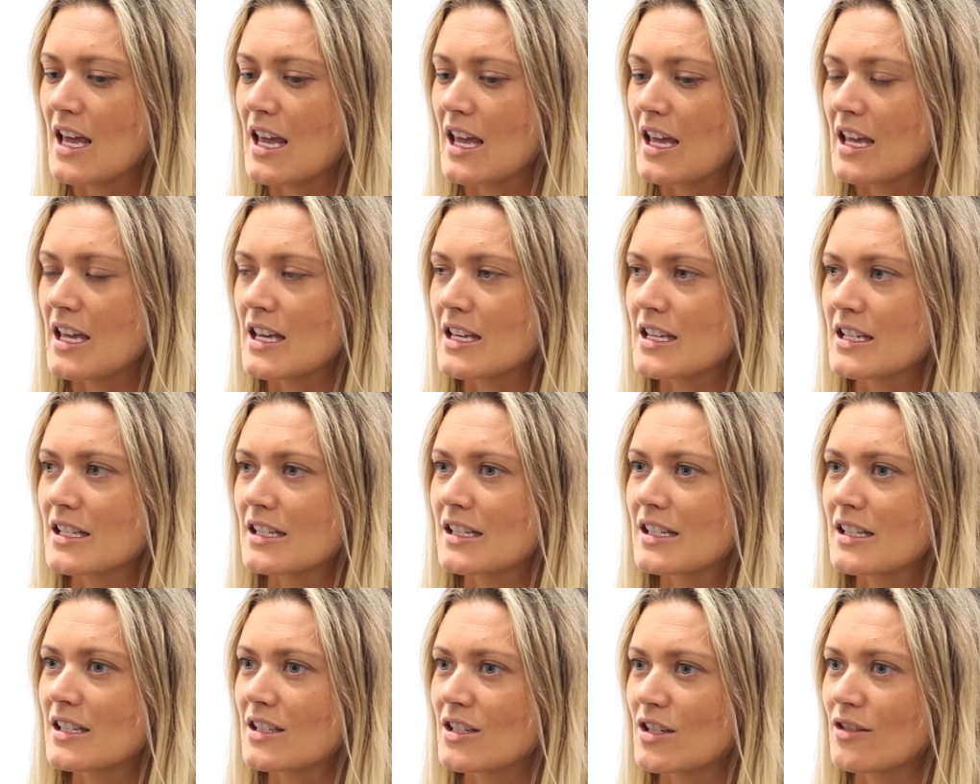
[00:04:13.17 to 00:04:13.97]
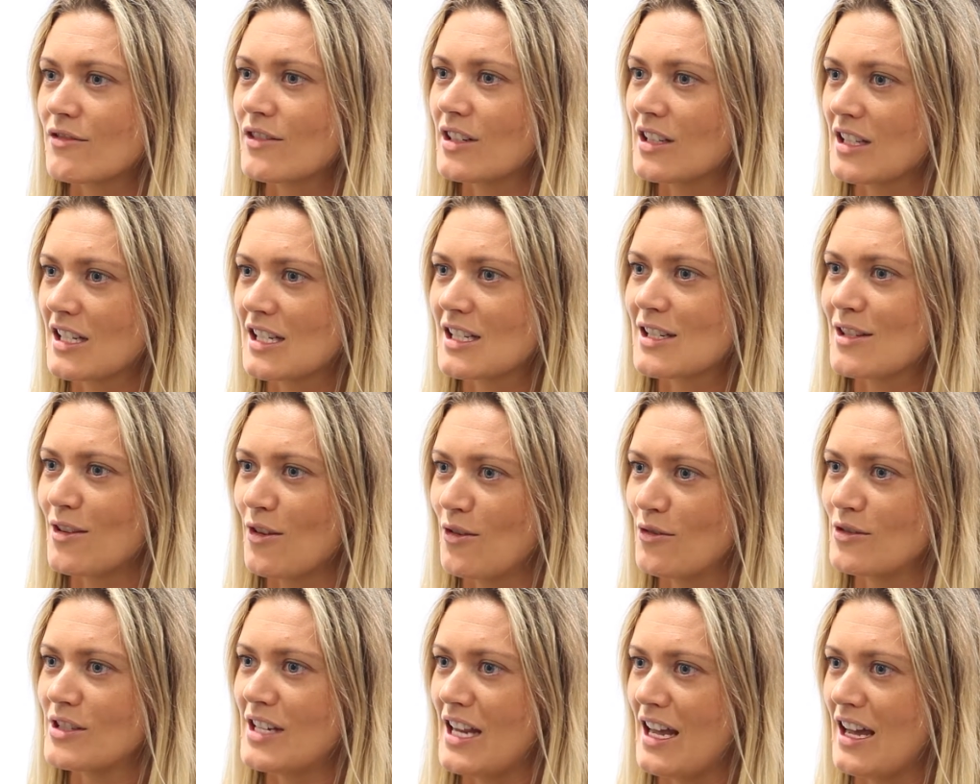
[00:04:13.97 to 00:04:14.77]
is to really
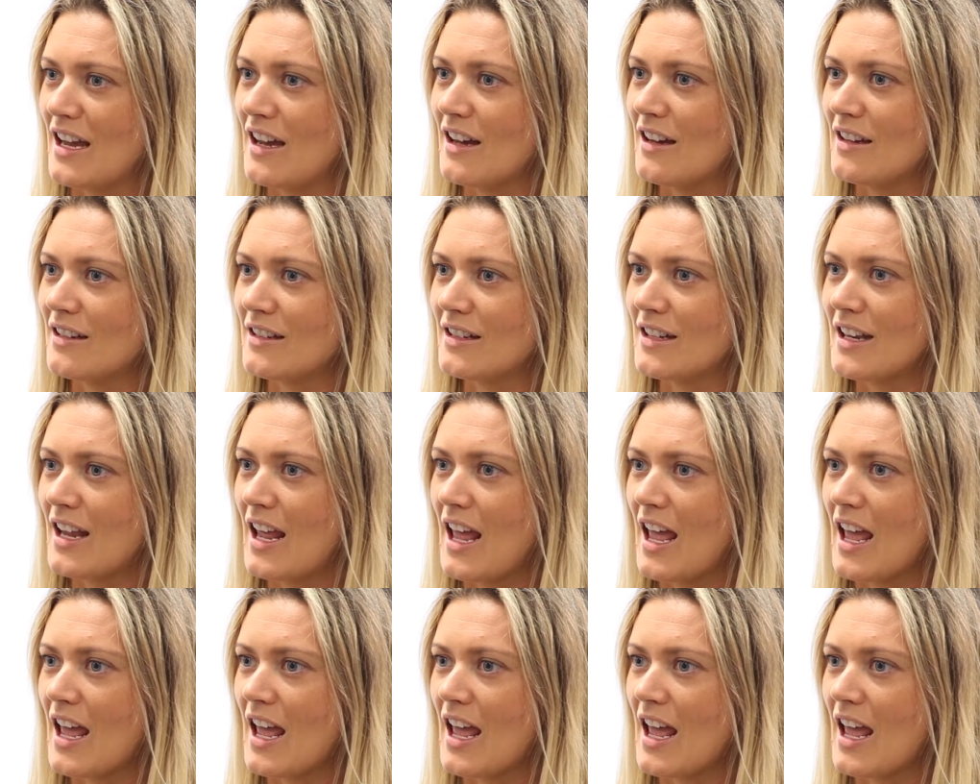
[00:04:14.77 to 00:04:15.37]
slow down